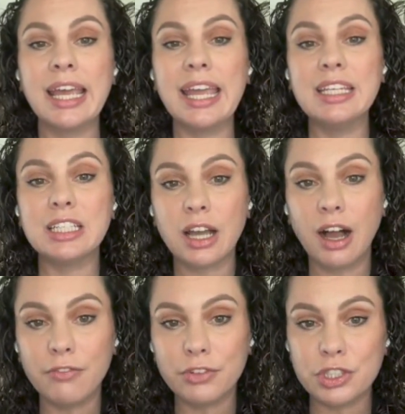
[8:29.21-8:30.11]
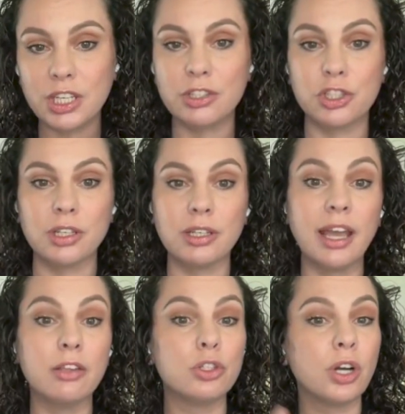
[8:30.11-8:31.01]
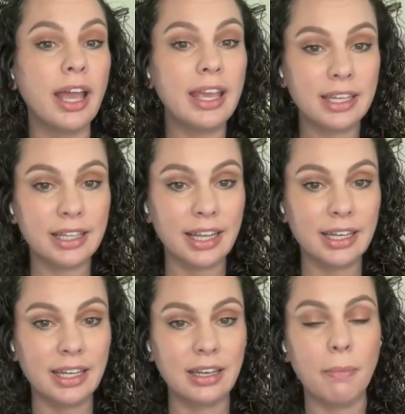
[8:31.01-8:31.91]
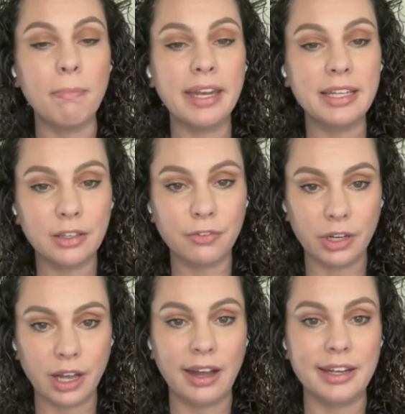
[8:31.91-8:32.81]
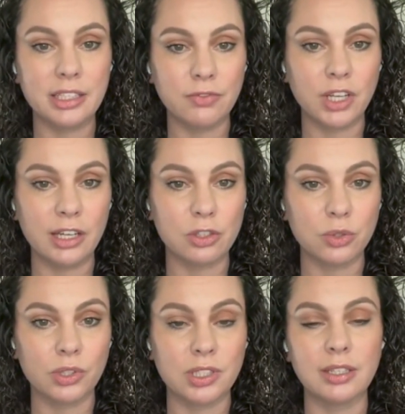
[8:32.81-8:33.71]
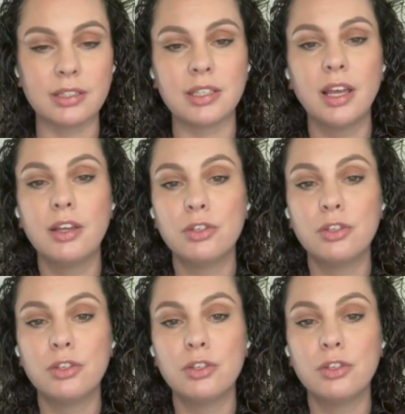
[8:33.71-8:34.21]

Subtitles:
into conversation and triangulated many different kinds of data sources